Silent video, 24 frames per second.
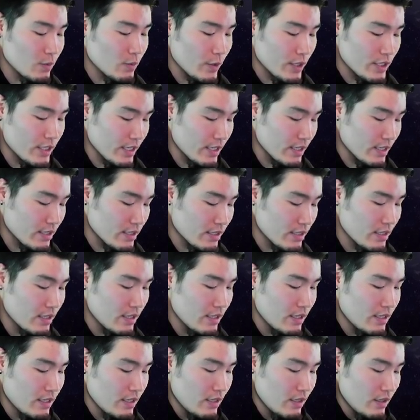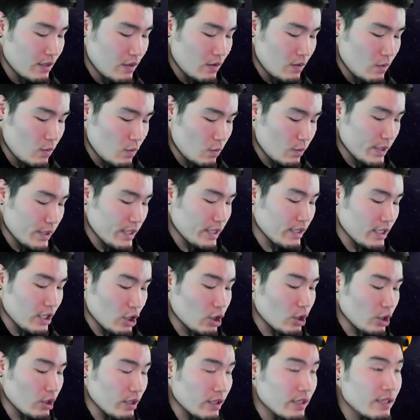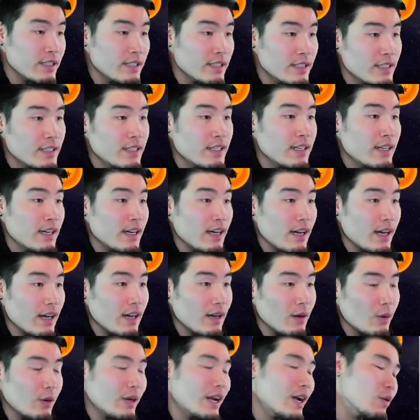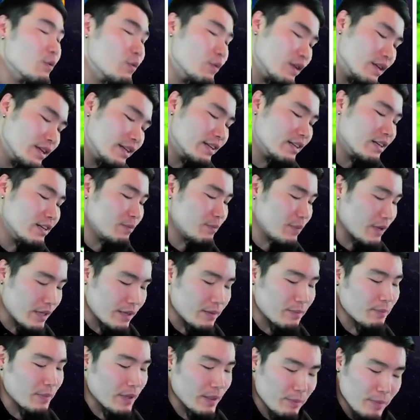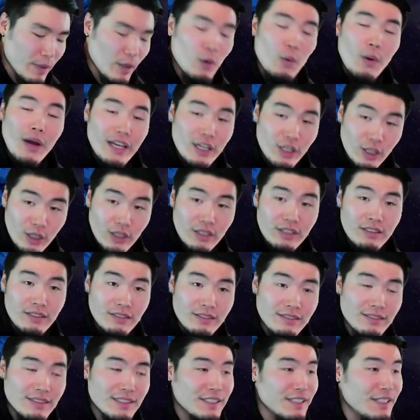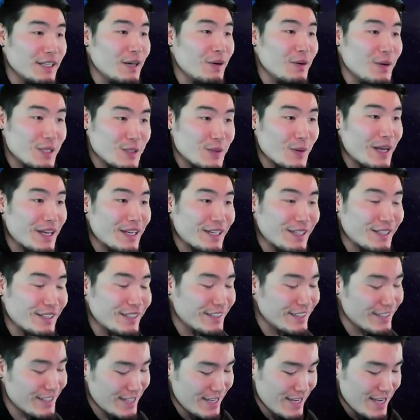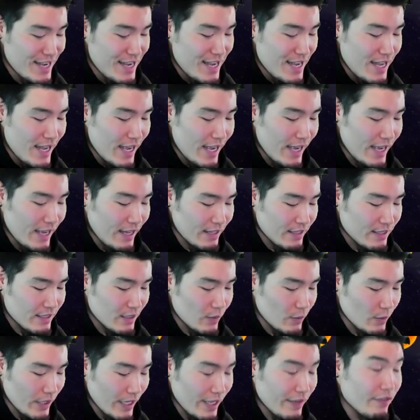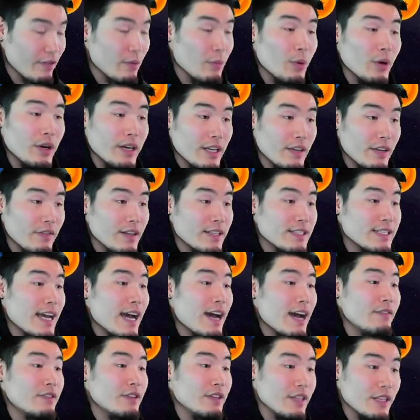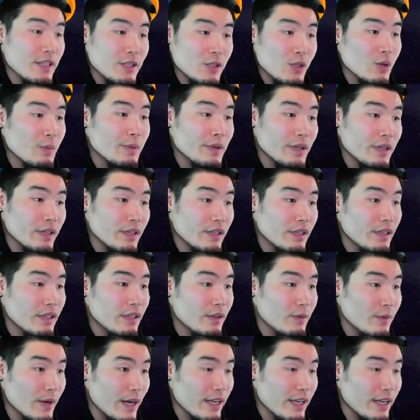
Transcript: which is really good. Uh, or not really good, but, but, but quite good. You know, it's quite good. And uh, we'll get even more defense after this super right